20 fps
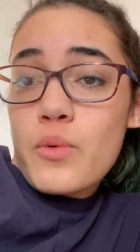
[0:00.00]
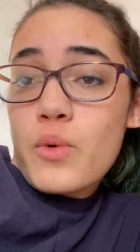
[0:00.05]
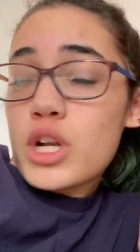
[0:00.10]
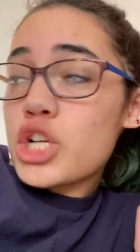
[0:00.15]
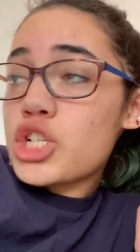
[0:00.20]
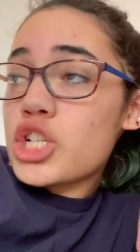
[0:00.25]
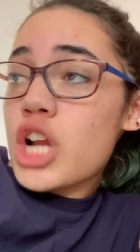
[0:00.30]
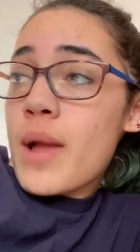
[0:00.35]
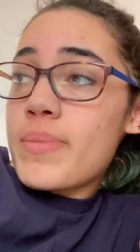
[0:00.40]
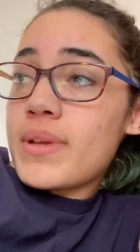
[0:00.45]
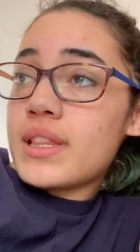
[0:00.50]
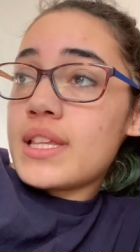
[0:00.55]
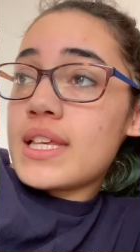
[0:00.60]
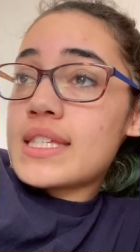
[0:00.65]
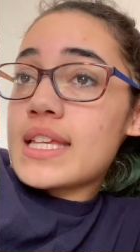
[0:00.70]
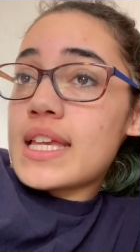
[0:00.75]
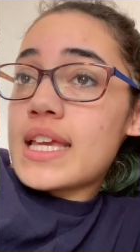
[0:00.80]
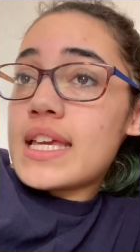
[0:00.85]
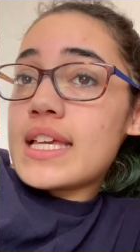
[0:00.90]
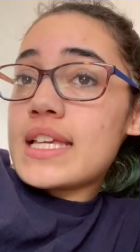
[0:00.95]
what our shopping
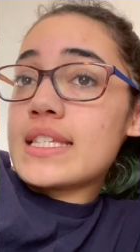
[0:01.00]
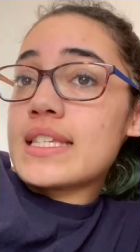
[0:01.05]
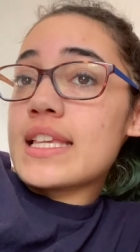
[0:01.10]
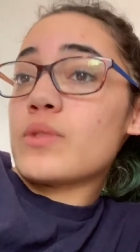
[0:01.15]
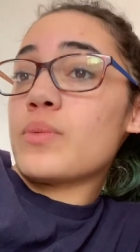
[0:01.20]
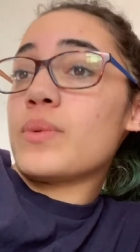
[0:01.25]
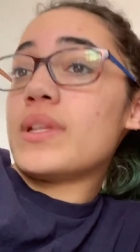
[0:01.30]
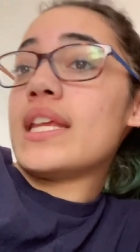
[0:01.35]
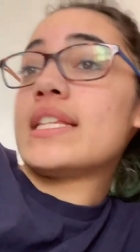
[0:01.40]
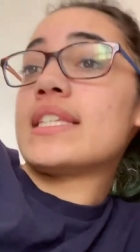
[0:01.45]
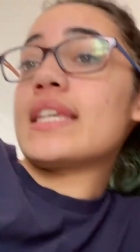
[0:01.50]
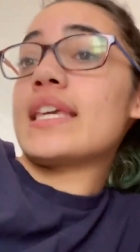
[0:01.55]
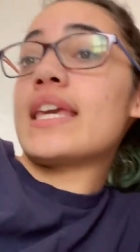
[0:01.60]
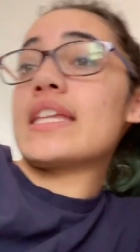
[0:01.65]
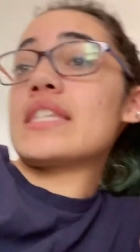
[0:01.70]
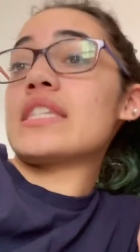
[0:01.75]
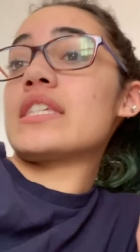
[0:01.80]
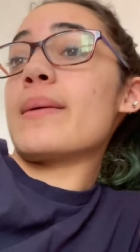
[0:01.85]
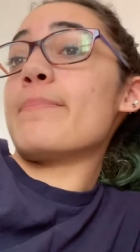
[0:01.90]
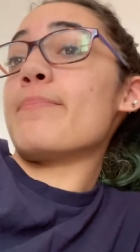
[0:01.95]
list is we need to
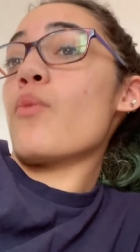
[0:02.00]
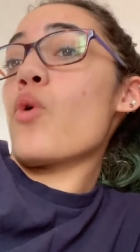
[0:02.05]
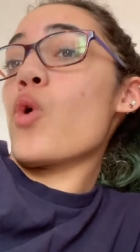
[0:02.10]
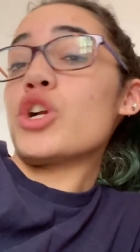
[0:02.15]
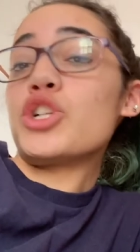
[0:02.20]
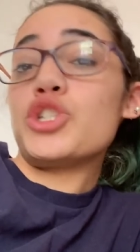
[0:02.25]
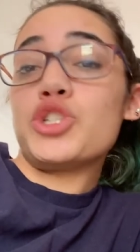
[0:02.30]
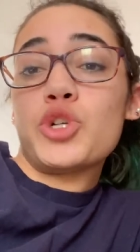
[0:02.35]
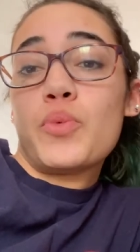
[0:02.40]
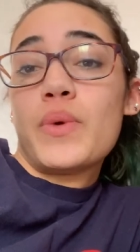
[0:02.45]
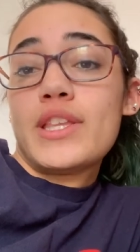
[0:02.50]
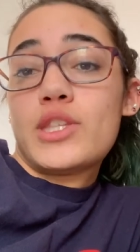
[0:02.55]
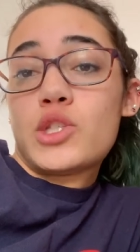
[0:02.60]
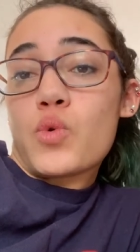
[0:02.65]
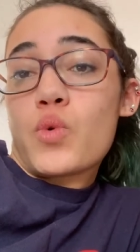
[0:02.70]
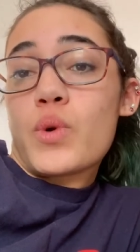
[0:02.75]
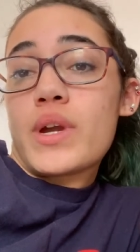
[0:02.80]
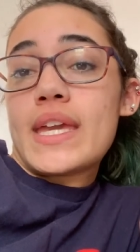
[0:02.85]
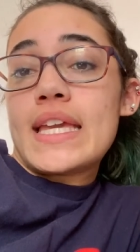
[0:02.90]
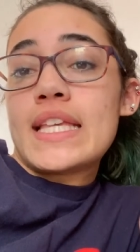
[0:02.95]
get some more chewy
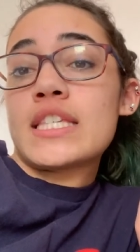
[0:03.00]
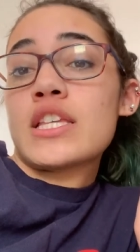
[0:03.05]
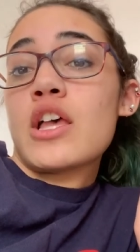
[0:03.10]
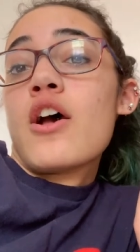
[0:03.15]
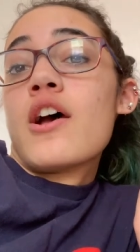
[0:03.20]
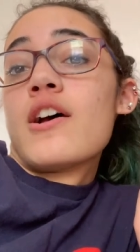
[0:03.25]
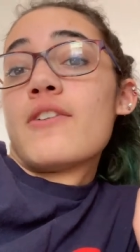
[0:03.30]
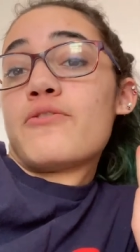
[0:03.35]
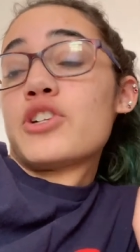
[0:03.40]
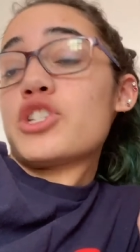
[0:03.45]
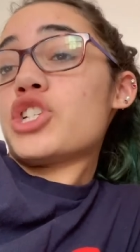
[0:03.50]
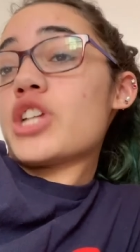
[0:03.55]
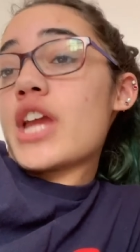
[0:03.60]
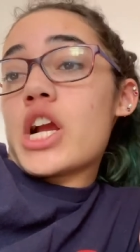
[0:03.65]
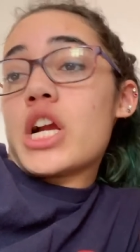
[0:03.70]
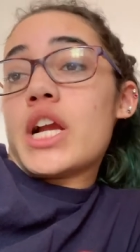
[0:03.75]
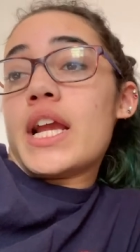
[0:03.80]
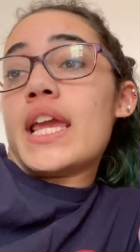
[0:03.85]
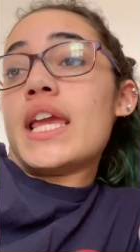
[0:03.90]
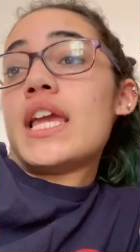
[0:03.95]
toys for
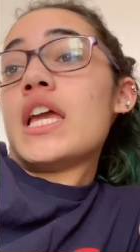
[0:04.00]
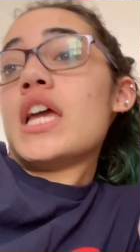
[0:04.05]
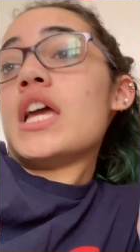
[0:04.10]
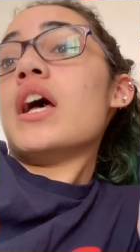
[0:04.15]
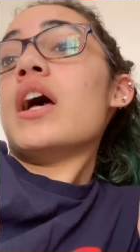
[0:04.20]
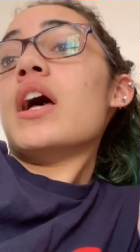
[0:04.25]
Jerry.